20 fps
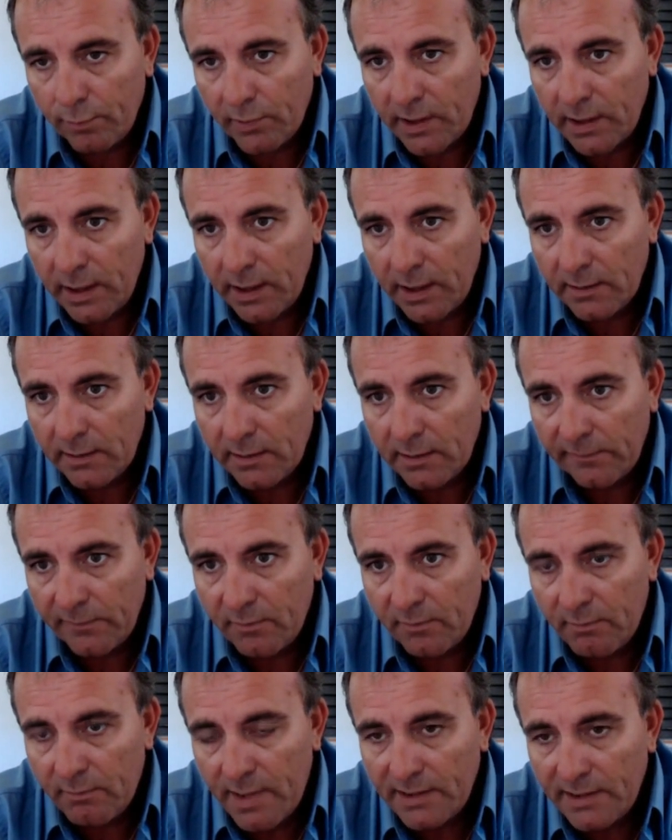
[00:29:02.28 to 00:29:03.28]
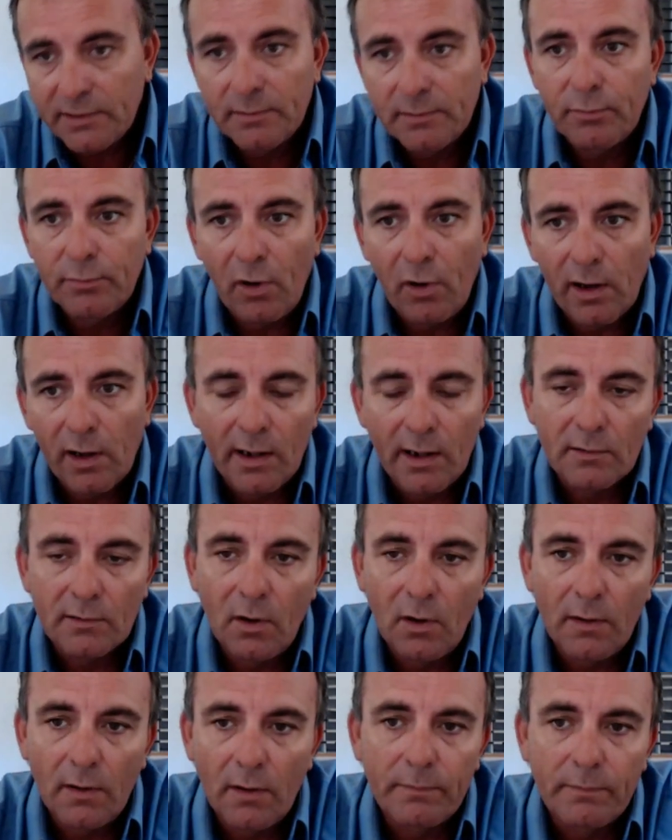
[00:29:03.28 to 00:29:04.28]
bring in a like
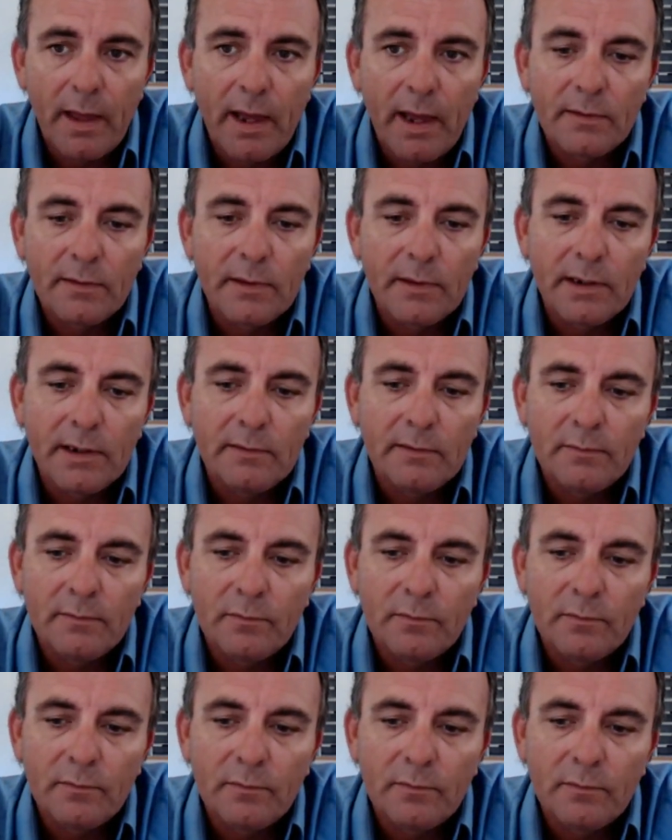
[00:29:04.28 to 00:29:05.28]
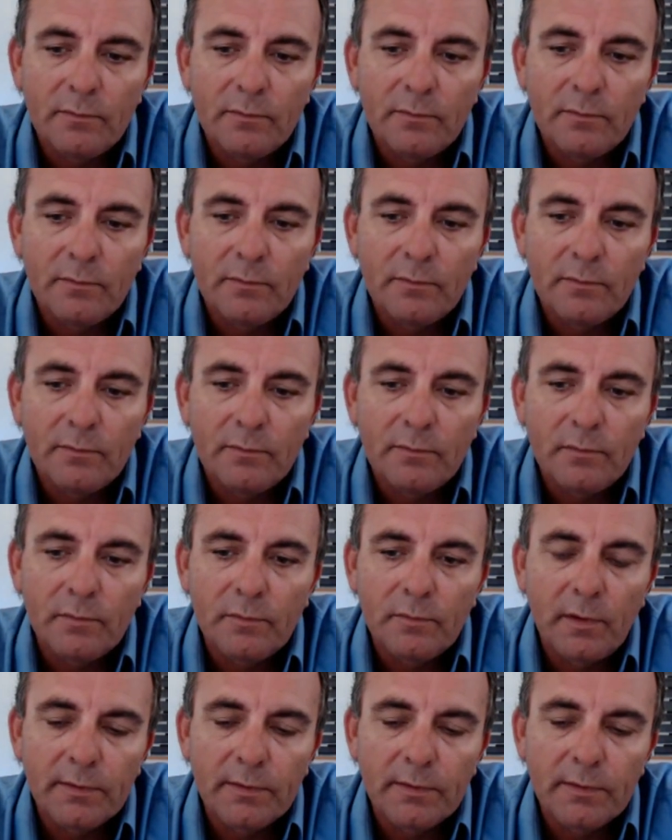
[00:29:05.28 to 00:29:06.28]
that, then the
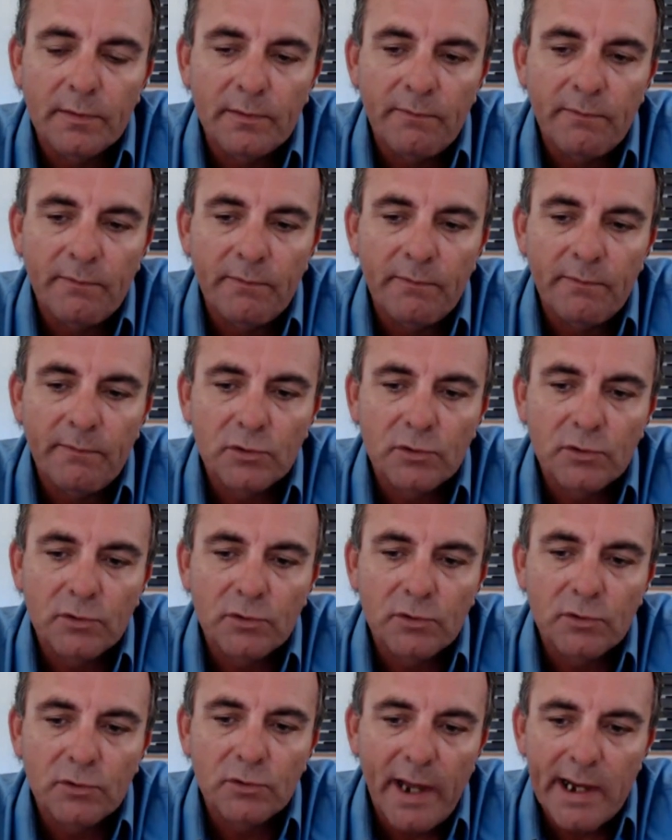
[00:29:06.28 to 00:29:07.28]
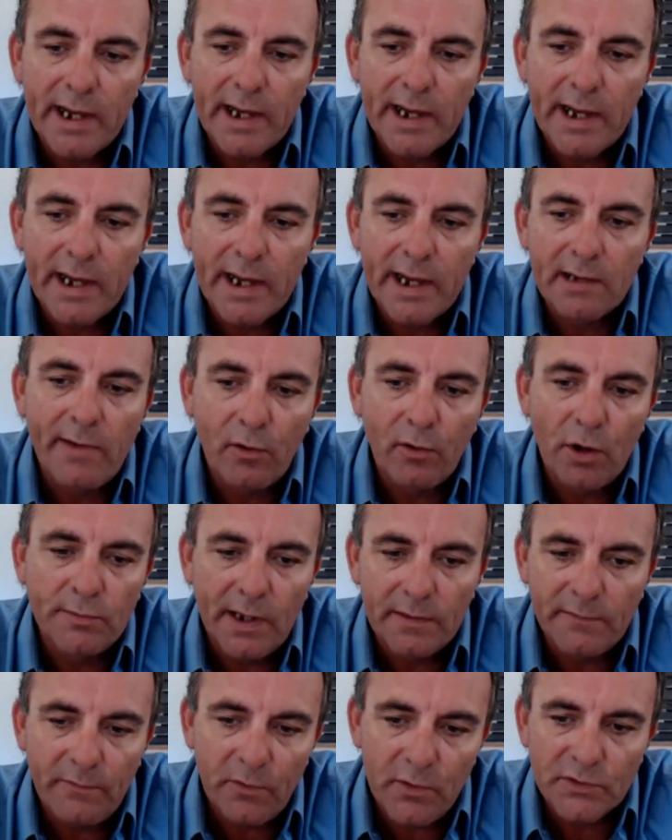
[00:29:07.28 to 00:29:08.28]
facultative anaerobes are the first
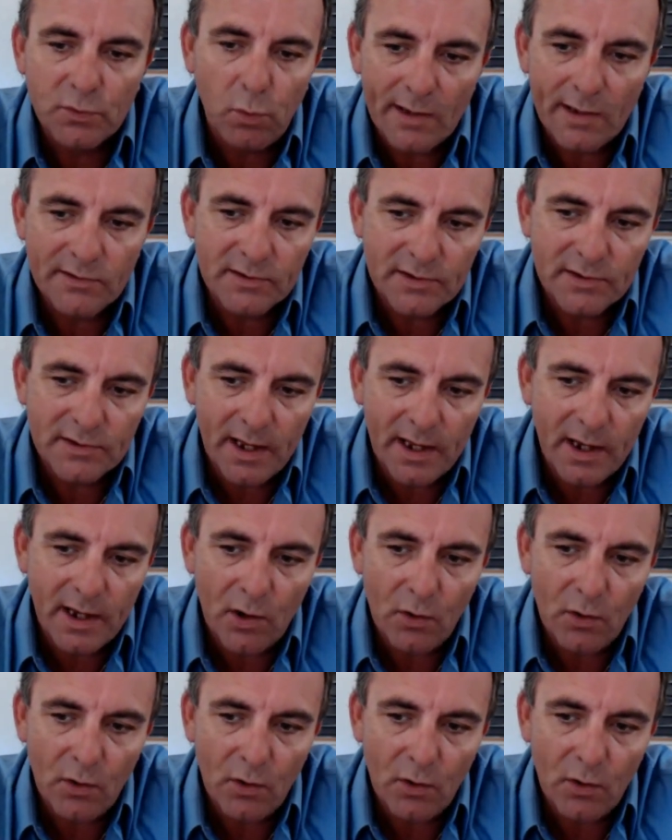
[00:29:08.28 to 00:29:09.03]
ones that help